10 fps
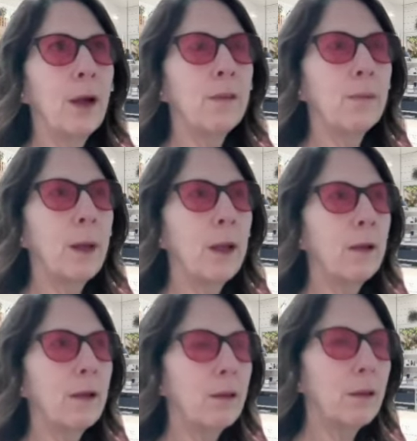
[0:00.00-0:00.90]
I
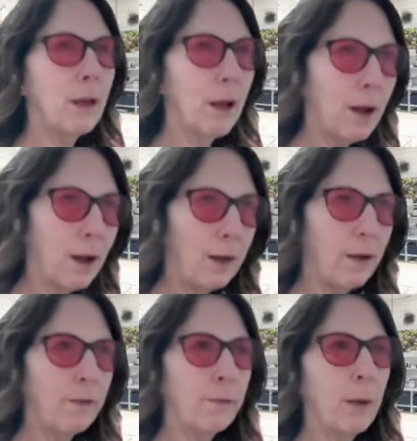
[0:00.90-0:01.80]
spend a
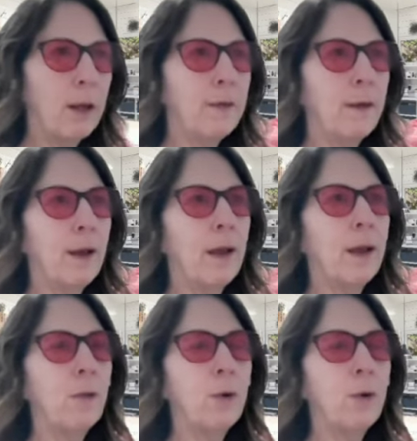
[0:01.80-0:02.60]
lot of my day